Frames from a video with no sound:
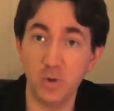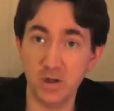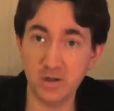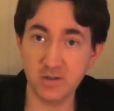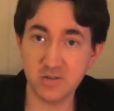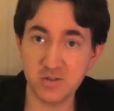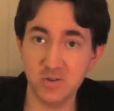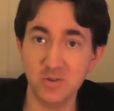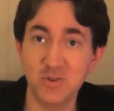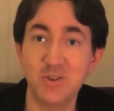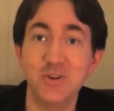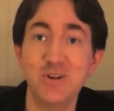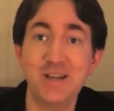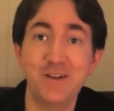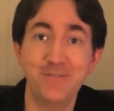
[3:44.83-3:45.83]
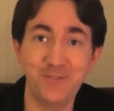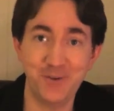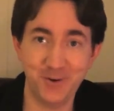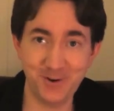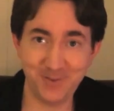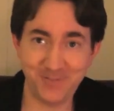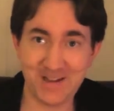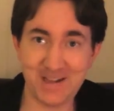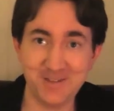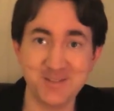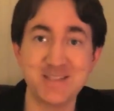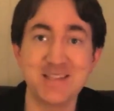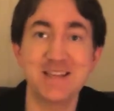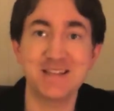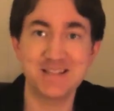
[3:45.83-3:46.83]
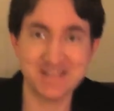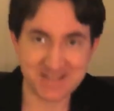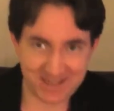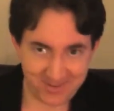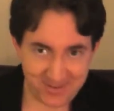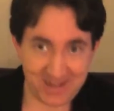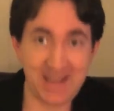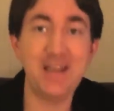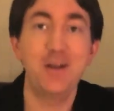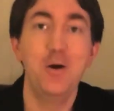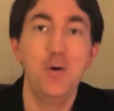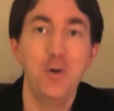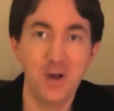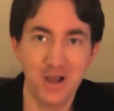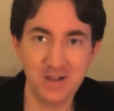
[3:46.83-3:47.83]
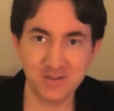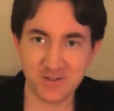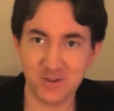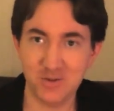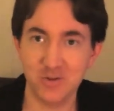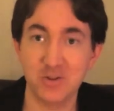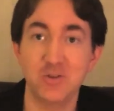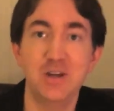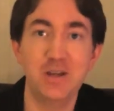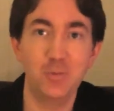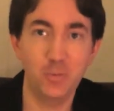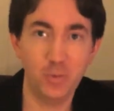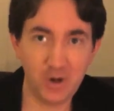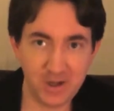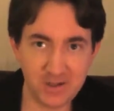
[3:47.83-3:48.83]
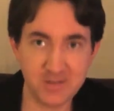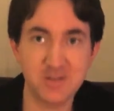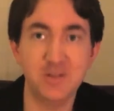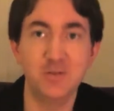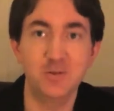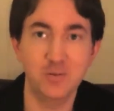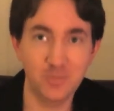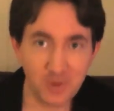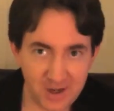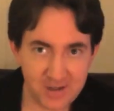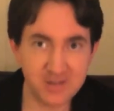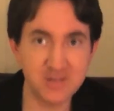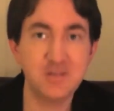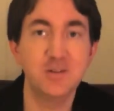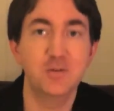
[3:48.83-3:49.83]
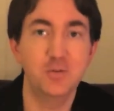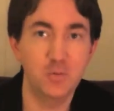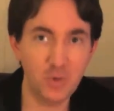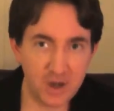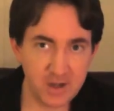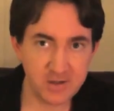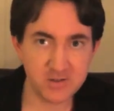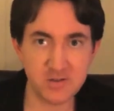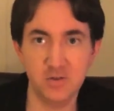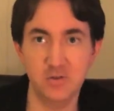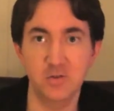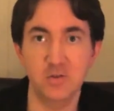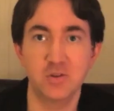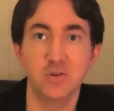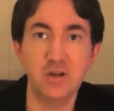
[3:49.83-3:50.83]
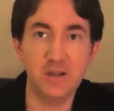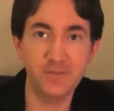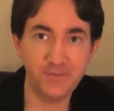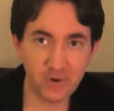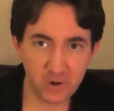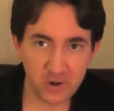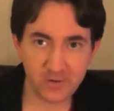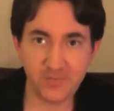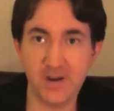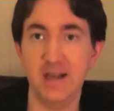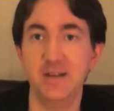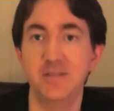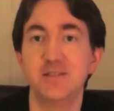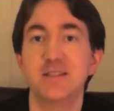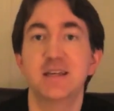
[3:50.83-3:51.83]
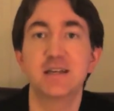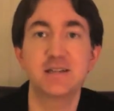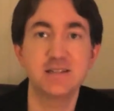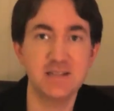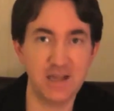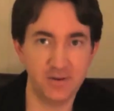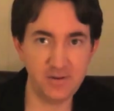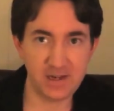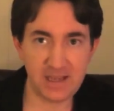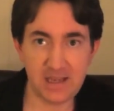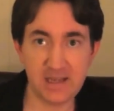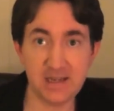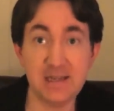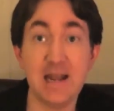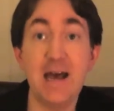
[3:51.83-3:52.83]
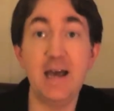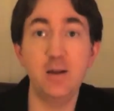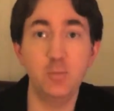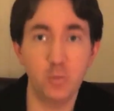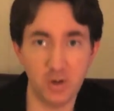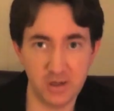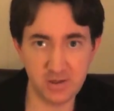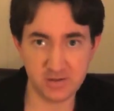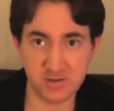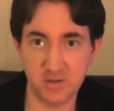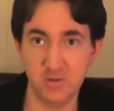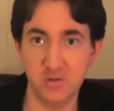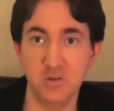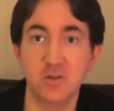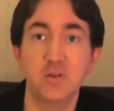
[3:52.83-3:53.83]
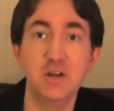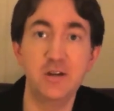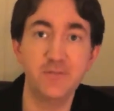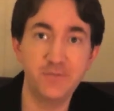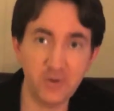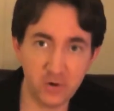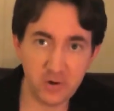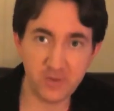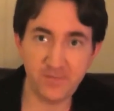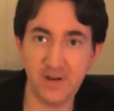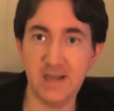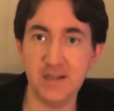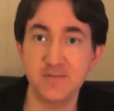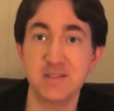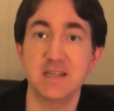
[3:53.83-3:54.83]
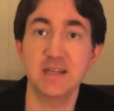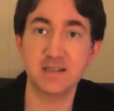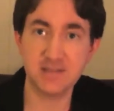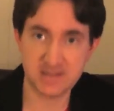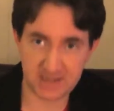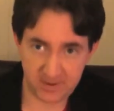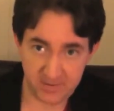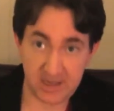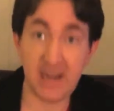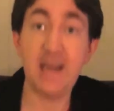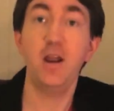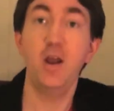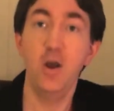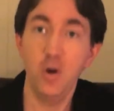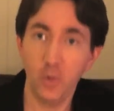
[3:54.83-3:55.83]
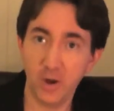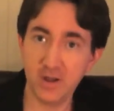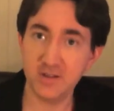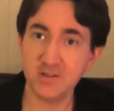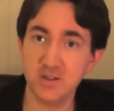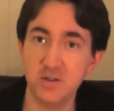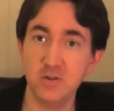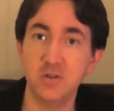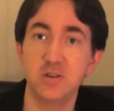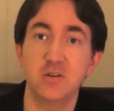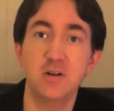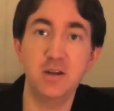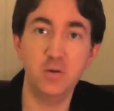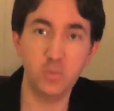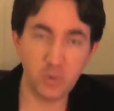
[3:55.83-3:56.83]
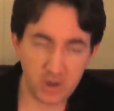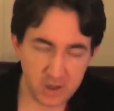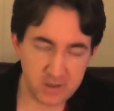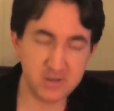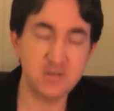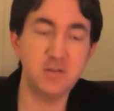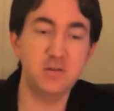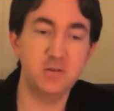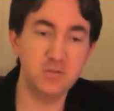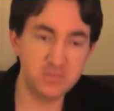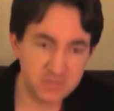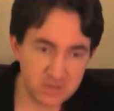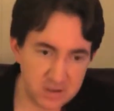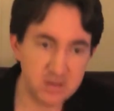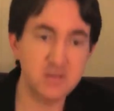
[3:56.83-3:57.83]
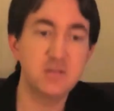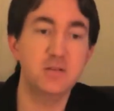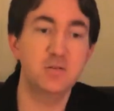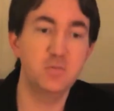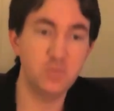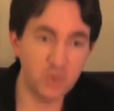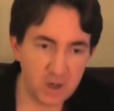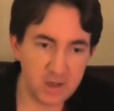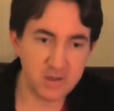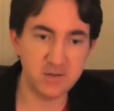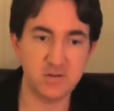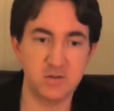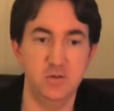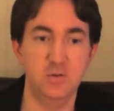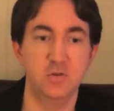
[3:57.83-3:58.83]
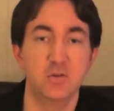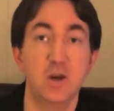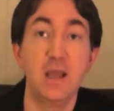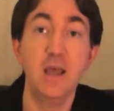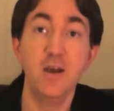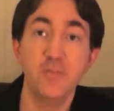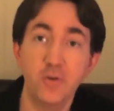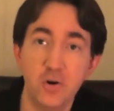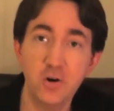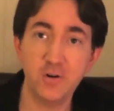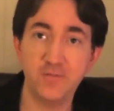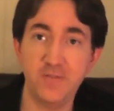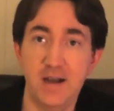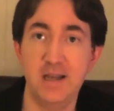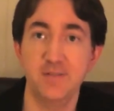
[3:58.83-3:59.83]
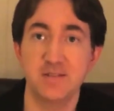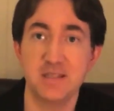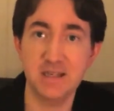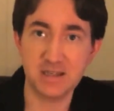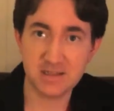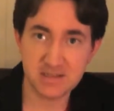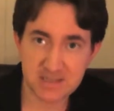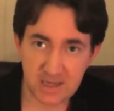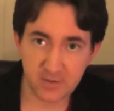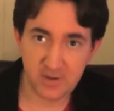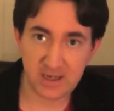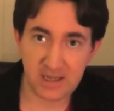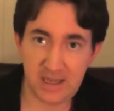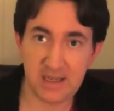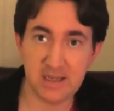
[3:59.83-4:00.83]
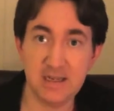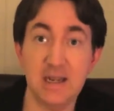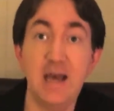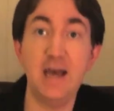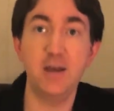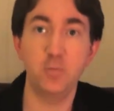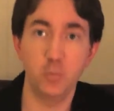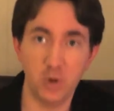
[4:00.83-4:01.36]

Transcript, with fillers: One, two, three, four, five, six, seven, eight. Two, three, one, two, one, two, one, two, three, four, five, six, seven, eight, nine. One, two, three, four, five, six, seven, eight. One, two, three, one, two, one, two, one, two, three, four, five, six, seven, eight, nine.